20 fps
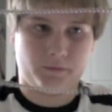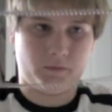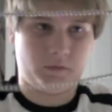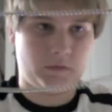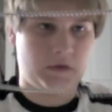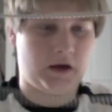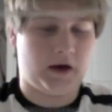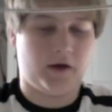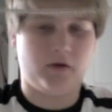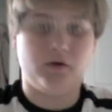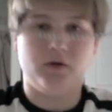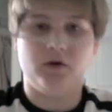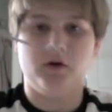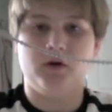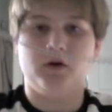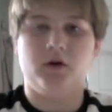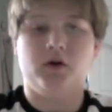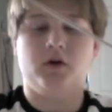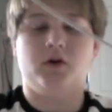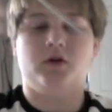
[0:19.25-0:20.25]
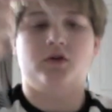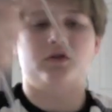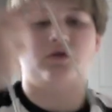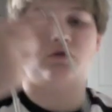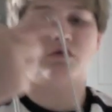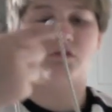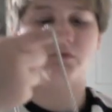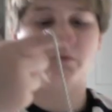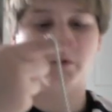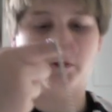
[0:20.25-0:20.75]
yeah.
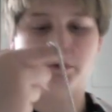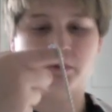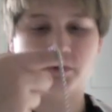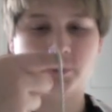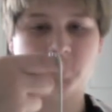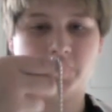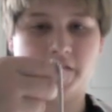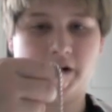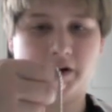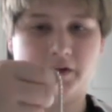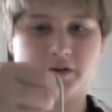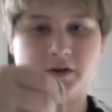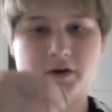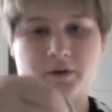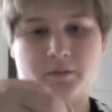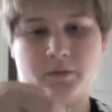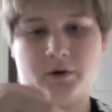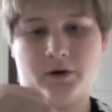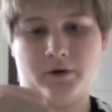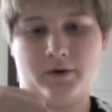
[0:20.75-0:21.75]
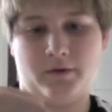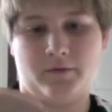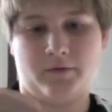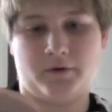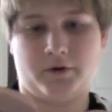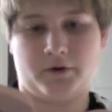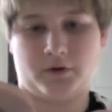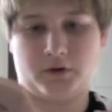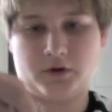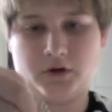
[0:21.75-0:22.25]
Don't connect them,
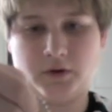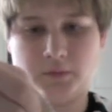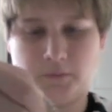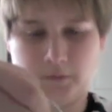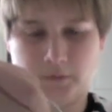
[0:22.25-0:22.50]
however. Keep